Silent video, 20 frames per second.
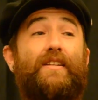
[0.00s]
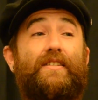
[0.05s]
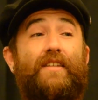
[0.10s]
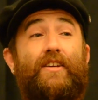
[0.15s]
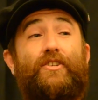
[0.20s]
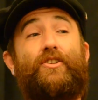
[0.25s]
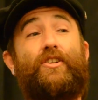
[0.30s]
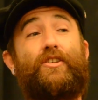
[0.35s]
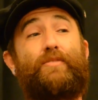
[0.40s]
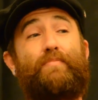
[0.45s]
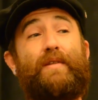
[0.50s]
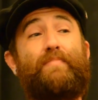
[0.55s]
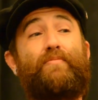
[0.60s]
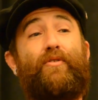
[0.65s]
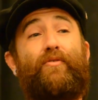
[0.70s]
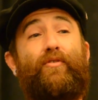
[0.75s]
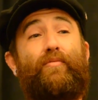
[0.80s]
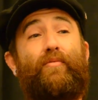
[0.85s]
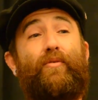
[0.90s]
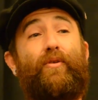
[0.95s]
indigenous
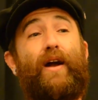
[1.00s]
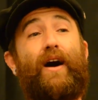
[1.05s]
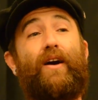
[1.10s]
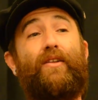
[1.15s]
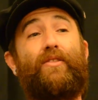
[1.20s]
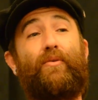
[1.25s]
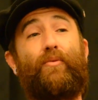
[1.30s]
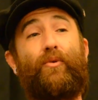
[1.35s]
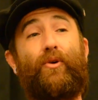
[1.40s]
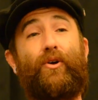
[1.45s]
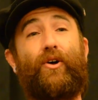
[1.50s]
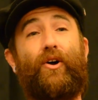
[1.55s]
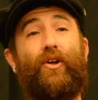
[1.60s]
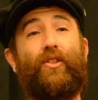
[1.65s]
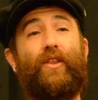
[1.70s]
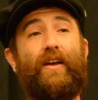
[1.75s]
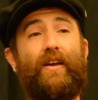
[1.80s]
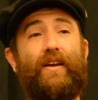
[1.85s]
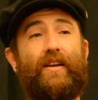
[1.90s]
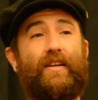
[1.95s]
people from around the
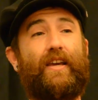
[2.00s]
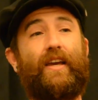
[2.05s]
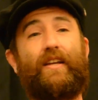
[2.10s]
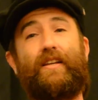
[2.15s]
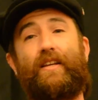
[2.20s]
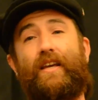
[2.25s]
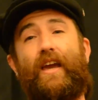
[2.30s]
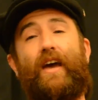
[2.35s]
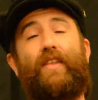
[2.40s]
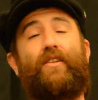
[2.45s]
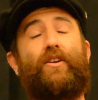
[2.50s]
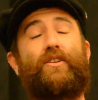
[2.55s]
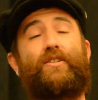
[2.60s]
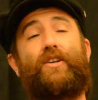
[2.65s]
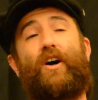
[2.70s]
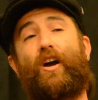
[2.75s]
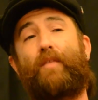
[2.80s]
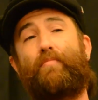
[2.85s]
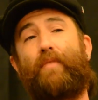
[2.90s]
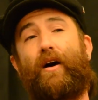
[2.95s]
world getting together to
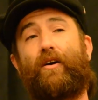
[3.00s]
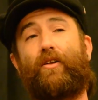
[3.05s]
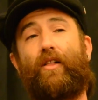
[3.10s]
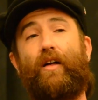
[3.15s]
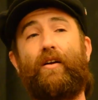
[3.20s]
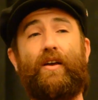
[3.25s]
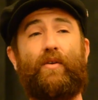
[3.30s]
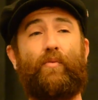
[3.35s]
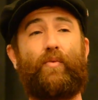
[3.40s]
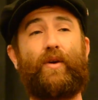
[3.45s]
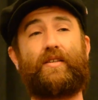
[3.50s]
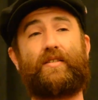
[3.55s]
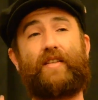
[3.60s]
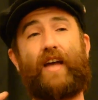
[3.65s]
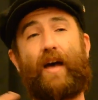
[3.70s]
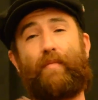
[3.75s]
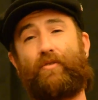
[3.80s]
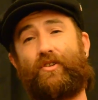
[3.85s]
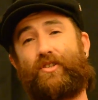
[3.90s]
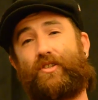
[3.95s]
talk about. We
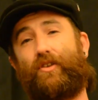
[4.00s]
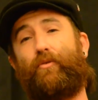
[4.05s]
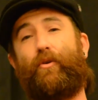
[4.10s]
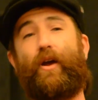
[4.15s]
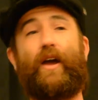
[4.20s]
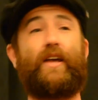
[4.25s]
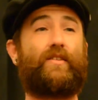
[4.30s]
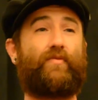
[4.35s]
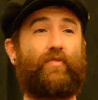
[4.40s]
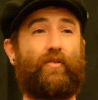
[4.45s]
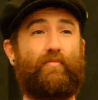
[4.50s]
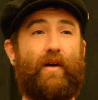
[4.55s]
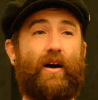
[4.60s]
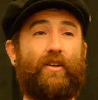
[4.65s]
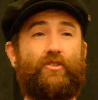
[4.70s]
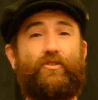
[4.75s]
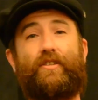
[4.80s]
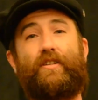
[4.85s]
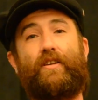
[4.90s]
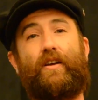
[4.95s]
established the rights for
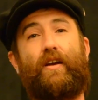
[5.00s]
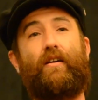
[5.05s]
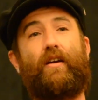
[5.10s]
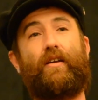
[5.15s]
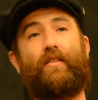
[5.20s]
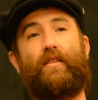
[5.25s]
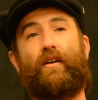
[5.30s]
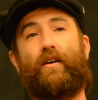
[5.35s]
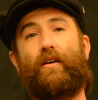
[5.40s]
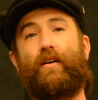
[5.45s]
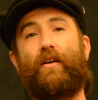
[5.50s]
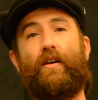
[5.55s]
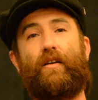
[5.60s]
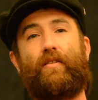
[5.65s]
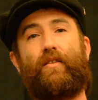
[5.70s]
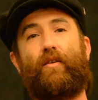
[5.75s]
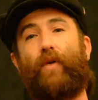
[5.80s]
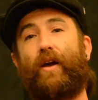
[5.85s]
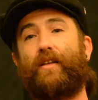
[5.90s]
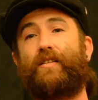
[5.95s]
Madre Tierra, the
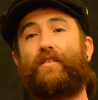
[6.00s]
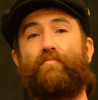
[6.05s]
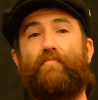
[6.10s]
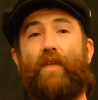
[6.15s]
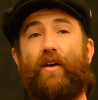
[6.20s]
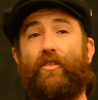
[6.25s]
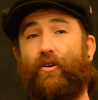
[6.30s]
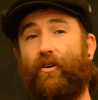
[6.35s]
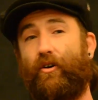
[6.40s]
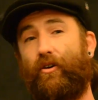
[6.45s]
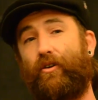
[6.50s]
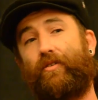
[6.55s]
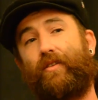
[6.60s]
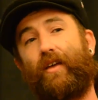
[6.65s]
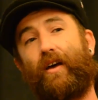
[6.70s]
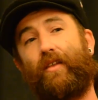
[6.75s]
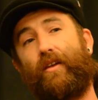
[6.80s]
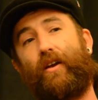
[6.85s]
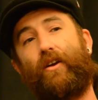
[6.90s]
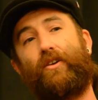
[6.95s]
rights of Mother Earth
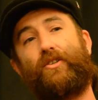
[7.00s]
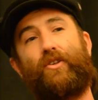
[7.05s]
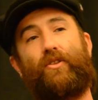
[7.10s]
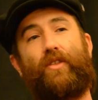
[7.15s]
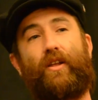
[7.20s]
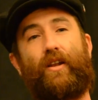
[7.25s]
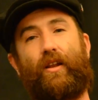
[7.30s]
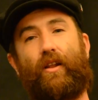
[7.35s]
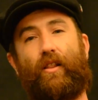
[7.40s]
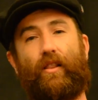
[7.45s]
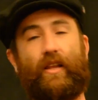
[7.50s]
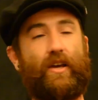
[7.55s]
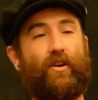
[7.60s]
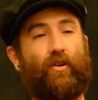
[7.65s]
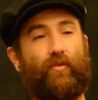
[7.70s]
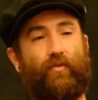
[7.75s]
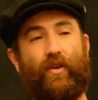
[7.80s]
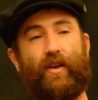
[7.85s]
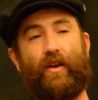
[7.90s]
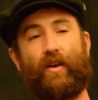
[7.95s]
down there, so that in a
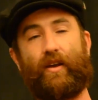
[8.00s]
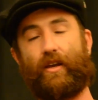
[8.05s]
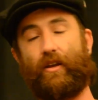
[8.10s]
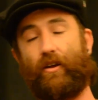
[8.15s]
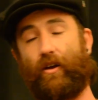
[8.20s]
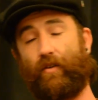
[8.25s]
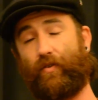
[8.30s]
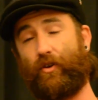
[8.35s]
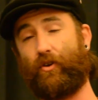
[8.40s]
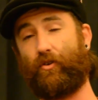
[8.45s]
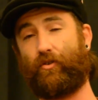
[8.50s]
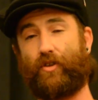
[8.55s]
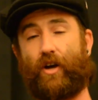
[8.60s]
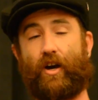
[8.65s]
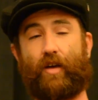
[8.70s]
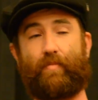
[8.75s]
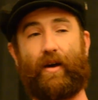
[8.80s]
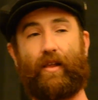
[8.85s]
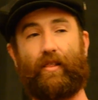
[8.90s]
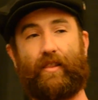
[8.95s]
legal, if you
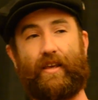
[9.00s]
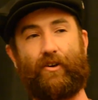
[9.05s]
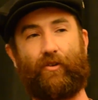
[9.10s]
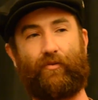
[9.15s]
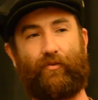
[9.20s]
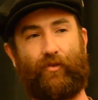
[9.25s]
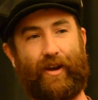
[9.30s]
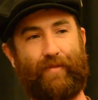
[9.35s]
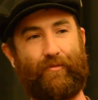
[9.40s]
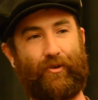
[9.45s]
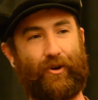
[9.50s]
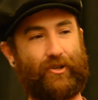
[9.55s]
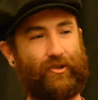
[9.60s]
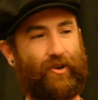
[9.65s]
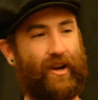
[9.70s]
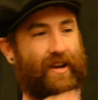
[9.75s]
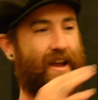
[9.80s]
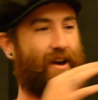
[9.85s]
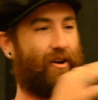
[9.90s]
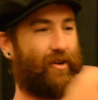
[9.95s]
talk about legal frameworks
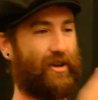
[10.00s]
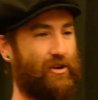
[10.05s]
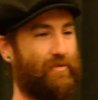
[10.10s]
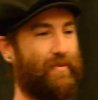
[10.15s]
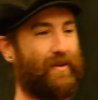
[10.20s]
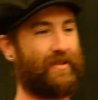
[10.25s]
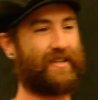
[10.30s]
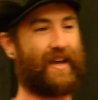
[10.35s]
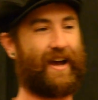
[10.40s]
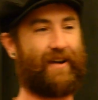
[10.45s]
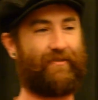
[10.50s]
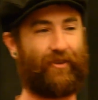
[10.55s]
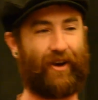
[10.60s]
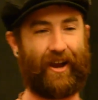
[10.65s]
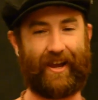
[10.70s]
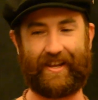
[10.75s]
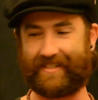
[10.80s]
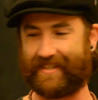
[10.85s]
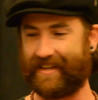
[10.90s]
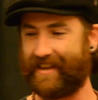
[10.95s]
right now, humans have
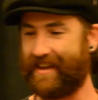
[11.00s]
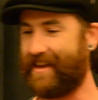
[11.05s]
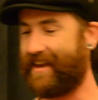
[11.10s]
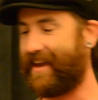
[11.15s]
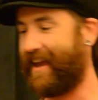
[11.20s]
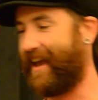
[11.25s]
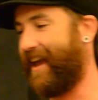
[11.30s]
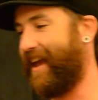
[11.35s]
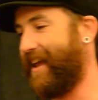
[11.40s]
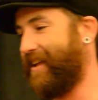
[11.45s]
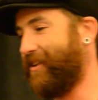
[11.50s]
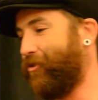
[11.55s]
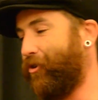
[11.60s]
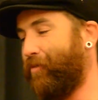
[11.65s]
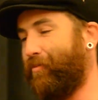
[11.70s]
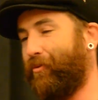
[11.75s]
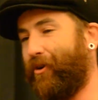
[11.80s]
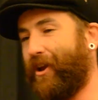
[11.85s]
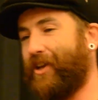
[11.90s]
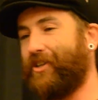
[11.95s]
rights and
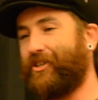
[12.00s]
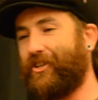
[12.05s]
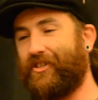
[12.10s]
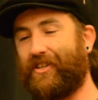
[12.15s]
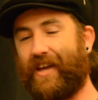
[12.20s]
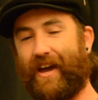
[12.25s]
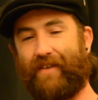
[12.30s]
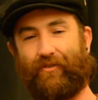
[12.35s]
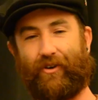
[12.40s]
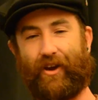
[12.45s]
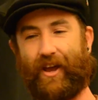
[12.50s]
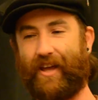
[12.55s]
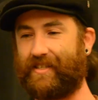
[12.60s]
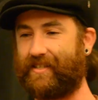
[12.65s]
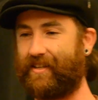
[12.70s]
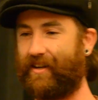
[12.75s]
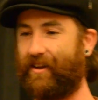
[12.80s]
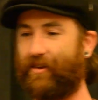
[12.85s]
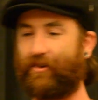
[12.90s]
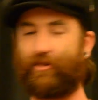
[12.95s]
corporations have
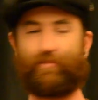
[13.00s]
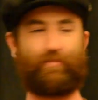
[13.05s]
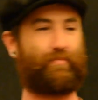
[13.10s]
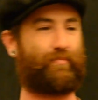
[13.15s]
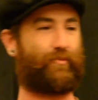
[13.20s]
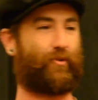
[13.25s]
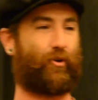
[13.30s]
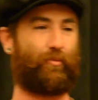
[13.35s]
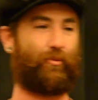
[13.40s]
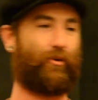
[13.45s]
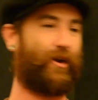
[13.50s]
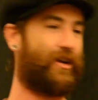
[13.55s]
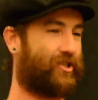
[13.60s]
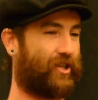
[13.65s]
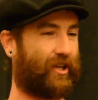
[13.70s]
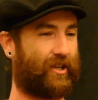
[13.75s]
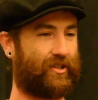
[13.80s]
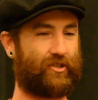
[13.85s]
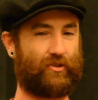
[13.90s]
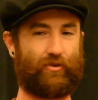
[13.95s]
rights, and a
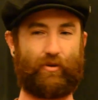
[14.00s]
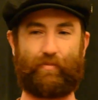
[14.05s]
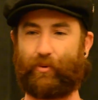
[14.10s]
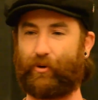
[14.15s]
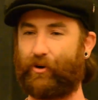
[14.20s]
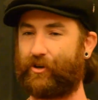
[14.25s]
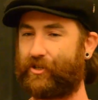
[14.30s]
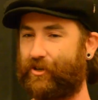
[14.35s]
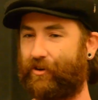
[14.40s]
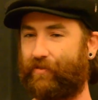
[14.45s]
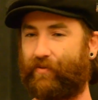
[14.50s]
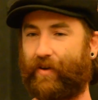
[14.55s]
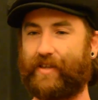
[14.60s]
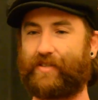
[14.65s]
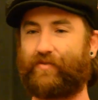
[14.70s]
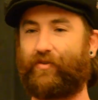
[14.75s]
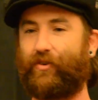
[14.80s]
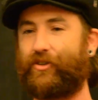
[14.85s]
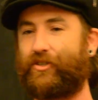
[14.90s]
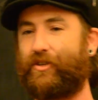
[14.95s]
corporation can sue a person or
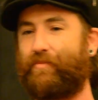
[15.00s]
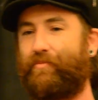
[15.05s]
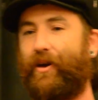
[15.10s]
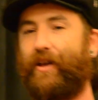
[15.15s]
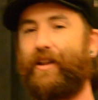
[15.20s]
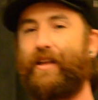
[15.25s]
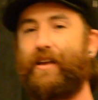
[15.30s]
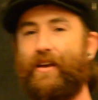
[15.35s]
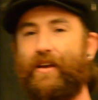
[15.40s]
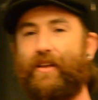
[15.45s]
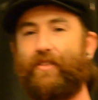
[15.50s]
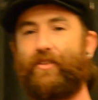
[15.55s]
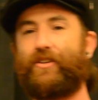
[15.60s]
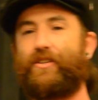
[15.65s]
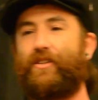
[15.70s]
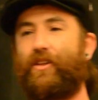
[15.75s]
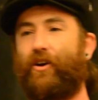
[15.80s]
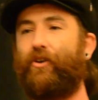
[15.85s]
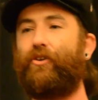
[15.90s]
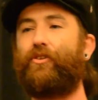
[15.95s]
vice versa, but
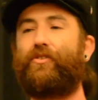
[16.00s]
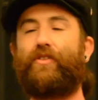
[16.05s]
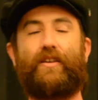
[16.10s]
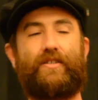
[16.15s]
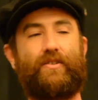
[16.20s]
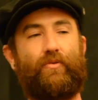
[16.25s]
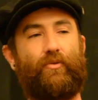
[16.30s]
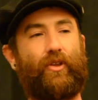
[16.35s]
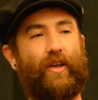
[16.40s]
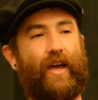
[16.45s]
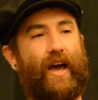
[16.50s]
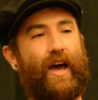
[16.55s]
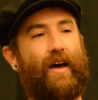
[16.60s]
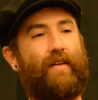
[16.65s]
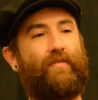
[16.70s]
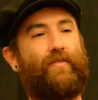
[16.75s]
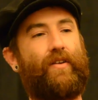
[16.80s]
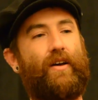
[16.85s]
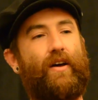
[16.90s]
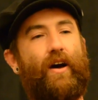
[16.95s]
the Earth doesn't really
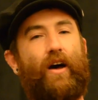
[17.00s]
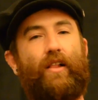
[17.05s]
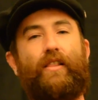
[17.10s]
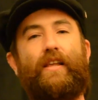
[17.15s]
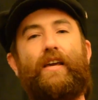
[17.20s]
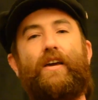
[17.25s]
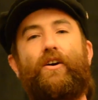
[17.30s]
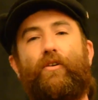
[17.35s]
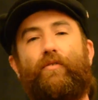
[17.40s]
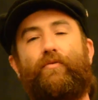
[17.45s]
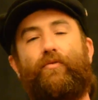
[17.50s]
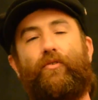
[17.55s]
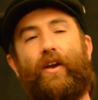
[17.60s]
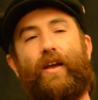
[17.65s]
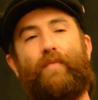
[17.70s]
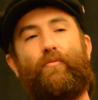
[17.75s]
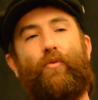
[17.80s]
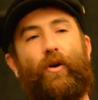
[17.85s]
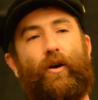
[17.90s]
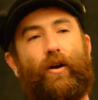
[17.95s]
have a legal
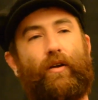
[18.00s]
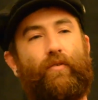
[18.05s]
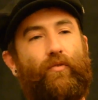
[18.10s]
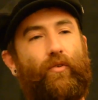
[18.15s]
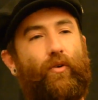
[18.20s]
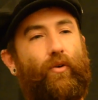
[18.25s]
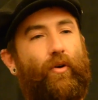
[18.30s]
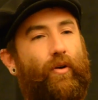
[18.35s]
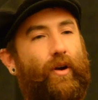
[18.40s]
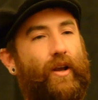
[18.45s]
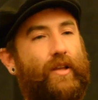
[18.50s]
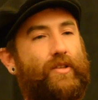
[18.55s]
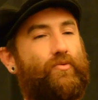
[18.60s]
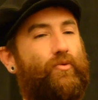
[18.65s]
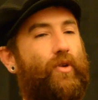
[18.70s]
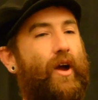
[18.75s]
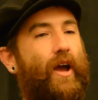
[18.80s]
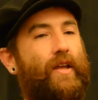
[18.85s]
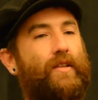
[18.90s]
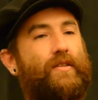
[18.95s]
framework for its
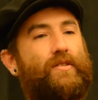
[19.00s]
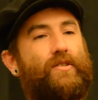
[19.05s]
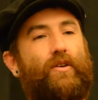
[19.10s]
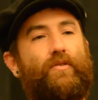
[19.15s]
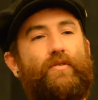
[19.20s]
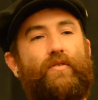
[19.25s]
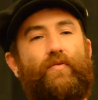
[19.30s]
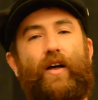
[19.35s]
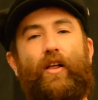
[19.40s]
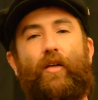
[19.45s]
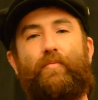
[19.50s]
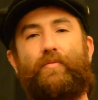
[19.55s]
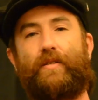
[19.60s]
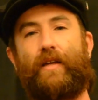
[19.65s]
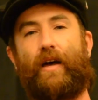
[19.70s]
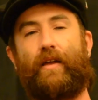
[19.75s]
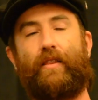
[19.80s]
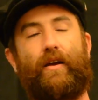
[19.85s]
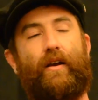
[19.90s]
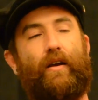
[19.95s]
rights. So developed
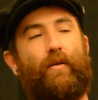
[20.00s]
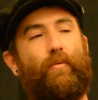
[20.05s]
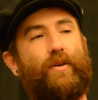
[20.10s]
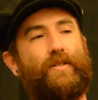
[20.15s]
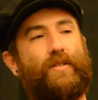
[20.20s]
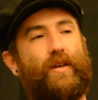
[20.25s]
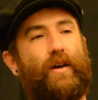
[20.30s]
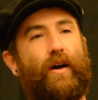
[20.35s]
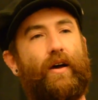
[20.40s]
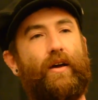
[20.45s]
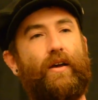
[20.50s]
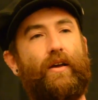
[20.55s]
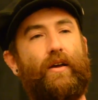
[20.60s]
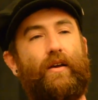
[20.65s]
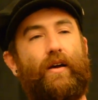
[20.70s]
down there was a